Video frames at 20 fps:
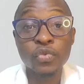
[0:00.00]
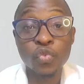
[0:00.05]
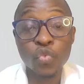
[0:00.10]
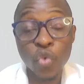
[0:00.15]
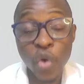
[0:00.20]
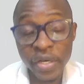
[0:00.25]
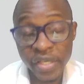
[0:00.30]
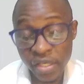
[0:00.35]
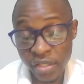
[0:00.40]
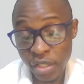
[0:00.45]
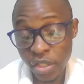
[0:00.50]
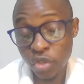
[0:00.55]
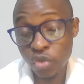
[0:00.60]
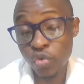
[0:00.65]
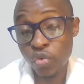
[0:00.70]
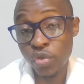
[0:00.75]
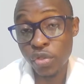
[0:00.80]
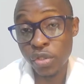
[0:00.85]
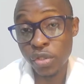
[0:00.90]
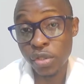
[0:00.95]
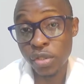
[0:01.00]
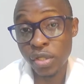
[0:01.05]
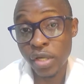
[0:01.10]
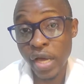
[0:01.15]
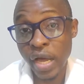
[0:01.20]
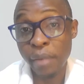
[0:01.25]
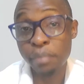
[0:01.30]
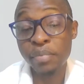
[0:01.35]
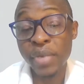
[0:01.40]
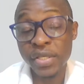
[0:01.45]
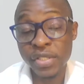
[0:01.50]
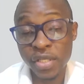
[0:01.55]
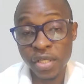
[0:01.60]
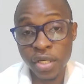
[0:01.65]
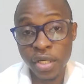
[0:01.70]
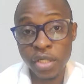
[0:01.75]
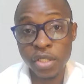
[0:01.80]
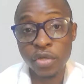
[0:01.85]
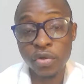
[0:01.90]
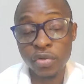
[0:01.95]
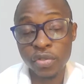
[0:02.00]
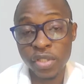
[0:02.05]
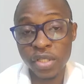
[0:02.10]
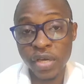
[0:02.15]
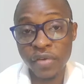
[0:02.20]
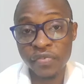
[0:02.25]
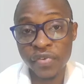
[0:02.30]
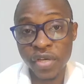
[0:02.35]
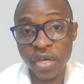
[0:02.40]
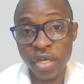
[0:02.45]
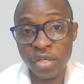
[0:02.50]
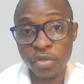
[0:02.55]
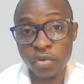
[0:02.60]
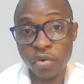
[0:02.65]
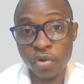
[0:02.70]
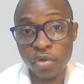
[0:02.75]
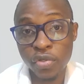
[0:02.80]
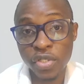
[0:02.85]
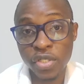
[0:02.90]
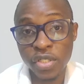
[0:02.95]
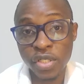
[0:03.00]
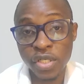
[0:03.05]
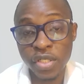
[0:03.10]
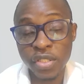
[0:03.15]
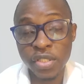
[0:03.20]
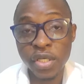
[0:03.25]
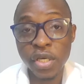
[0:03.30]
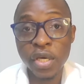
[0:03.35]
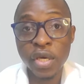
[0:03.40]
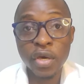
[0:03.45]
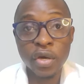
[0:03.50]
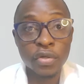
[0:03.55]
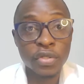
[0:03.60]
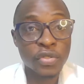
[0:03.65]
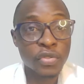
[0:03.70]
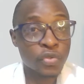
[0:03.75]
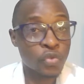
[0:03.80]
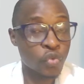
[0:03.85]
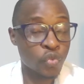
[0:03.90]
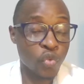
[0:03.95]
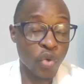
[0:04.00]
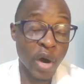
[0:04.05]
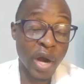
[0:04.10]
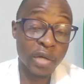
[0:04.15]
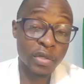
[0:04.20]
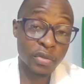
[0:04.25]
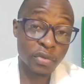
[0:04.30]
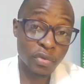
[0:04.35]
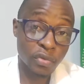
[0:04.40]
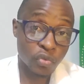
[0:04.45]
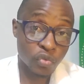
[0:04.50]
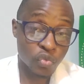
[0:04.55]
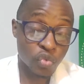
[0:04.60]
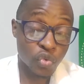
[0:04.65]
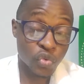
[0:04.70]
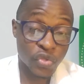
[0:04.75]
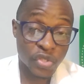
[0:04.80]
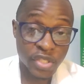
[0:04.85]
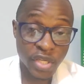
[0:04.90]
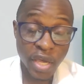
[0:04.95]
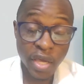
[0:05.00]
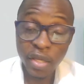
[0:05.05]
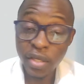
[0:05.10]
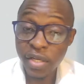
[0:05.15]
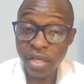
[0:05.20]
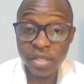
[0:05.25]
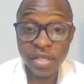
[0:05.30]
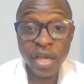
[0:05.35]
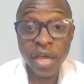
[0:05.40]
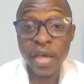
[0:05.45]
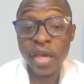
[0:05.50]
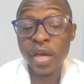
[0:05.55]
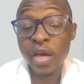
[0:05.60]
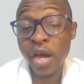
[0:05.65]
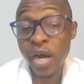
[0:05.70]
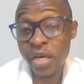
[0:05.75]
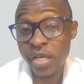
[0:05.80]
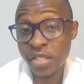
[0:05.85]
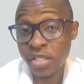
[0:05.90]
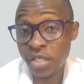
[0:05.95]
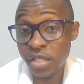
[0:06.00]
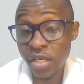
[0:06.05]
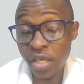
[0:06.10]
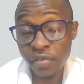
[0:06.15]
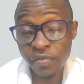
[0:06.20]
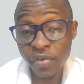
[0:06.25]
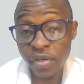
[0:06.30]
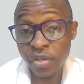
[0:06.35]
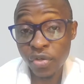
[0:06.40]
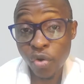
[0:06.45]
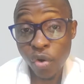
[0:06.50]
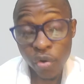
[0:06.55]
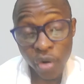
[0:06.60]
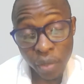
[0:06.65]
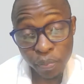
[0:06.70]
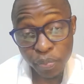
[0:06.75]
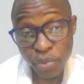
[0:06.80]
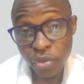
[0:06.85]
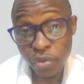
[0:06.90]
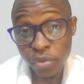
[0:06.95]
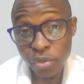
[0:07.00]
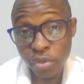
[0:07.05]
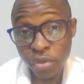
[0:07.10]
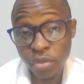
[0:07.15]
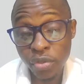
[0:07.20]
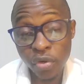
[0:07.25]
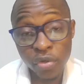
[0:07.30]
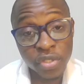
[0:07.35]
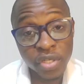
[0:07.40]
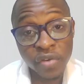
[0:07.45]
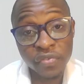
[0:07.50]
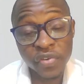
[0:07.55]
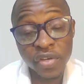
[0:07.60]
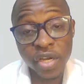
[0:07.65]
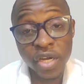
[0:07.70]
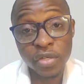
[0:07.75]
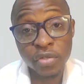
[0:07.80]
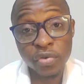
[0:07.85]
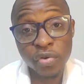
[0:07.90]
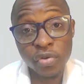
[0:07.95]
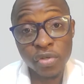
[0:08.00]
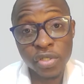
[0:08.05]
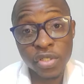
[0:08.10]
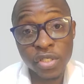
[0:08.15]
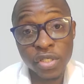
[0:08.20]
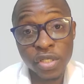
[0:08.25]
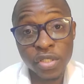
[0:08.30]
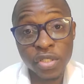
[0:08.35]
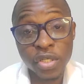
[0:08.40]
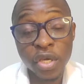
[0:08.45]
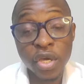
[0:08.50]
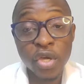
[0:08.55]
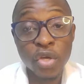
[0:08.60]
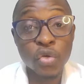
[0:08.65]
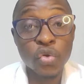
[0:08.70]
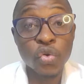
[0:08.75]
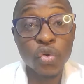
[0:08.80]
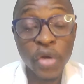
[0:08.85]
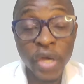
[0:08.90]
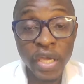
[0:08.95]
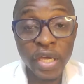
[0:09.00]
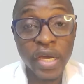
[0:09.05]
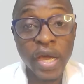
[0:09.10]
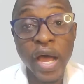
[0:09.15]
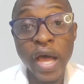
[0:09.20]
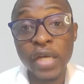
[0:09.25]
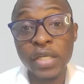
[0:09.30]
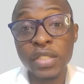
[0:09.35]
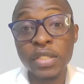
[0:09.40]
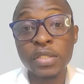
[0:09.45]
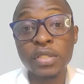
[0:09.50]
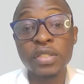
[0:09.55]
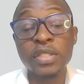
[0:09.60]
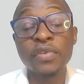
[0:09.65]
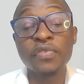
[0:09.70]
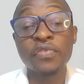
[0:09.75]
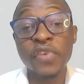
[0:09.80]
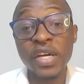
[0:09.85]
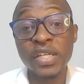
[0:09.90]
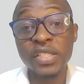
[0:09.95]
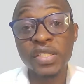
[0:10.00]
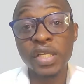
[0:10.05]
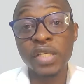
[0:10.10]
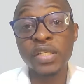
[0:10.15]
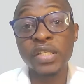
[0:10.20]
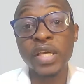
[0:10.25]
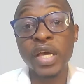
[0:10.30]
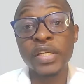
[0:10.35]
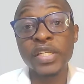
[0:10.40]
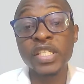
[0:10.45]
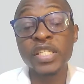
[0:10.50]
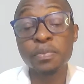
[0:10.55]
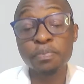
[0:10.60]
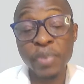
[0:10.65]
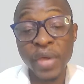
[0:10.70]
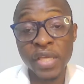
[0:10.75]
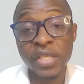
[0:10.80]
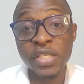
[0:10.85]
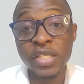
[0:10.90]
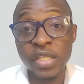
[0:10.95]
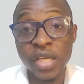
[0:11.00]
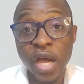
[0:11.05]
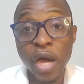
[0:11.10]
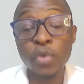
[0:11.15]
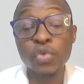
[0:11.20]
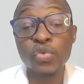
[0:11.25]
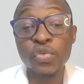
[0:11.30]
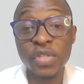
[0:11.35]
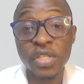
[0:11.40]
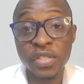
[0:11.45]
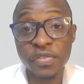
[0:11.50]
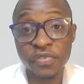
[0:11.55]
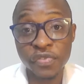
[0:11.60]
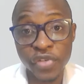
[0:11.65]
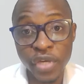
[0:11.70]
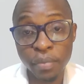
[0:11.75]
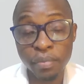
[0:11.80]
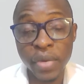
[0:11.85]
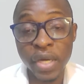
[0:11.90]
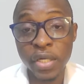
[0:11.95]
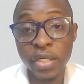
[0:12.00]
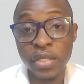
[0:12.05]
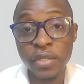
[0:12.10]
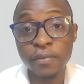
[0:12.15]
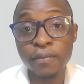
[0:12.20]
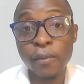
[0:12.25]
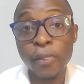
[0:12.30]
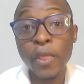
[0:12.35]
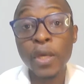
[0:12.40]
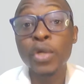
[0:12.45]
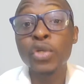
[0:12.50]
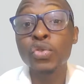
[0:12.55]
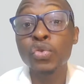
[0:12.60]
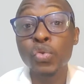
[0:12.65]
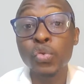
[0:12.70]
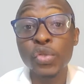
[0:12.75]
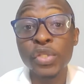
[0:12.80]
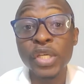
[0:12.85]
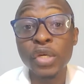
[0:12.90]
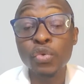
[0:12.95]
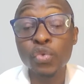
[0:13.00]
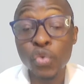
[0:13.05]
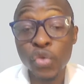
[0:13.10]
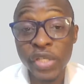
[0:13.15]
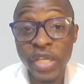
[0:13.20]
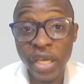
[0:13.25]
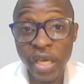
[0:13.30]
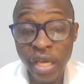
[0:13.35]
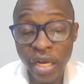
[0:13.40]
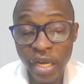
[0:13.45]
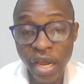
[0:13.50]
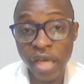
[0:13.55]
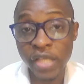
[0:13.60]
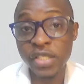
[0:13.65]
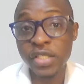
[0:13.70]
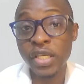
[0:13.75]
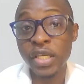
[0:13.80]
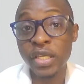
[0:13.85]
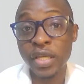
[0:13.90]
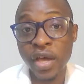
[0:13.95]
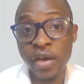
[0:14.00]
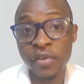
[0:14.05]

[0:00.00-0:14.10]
What are they doing basically on the African continent? One would say that they are encouraging even corruption on the African continent, looking at the fact that they are dispensing out this free money to the ruling class in